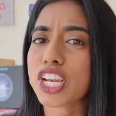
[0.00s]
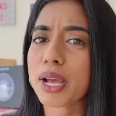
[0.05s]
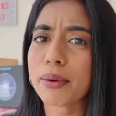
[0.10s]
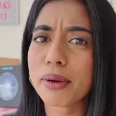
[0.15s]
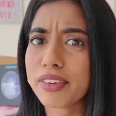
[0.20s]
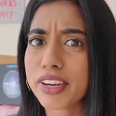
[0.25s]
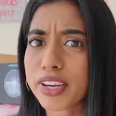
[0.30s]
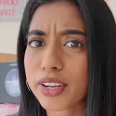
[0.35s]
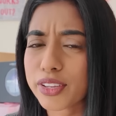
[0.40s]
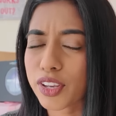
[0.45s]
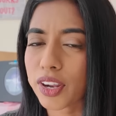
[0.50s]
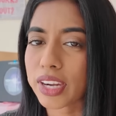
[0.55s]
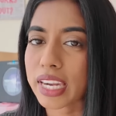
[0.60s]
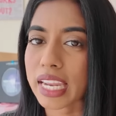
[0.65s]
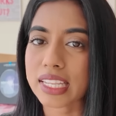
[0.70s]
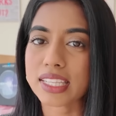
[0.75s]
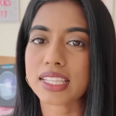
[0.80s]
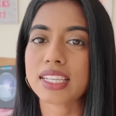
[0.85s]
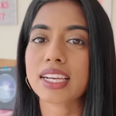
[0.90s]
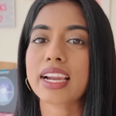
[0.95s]
share my videos on
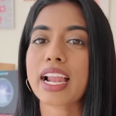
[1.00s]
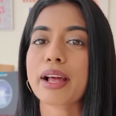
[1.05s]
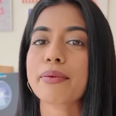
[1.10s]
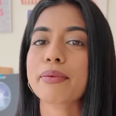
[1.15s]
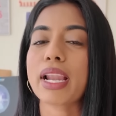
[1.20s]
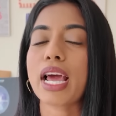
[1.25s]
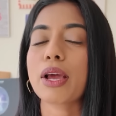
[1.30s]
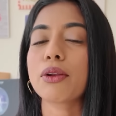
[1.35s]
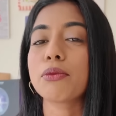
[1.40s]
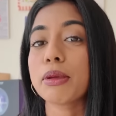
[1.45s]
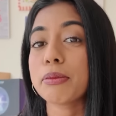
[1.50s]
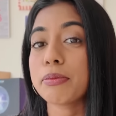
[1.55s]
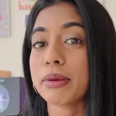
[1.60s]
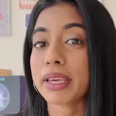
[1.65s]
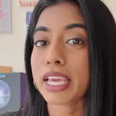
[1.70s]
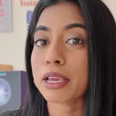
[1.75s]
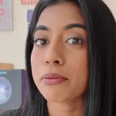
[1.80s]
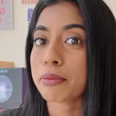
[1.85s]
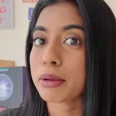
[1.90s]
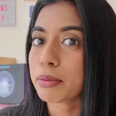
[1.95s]
Instagram, and I will be
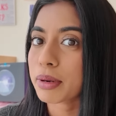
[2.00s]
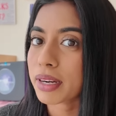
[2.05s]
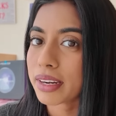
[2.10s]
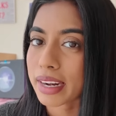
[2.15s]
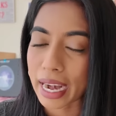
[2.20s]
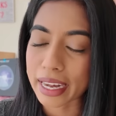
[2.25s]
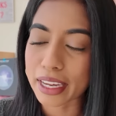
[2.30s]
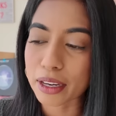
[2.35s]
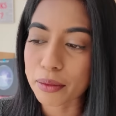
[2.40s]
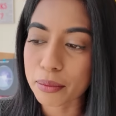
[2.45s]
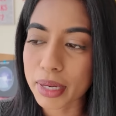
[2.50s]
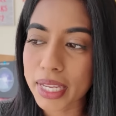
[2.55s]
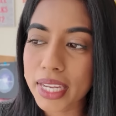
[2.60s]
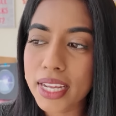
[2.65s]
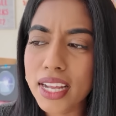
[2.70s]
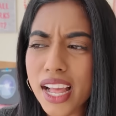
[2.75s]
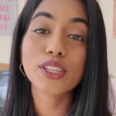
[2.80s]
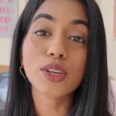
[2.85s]
picking people randomly.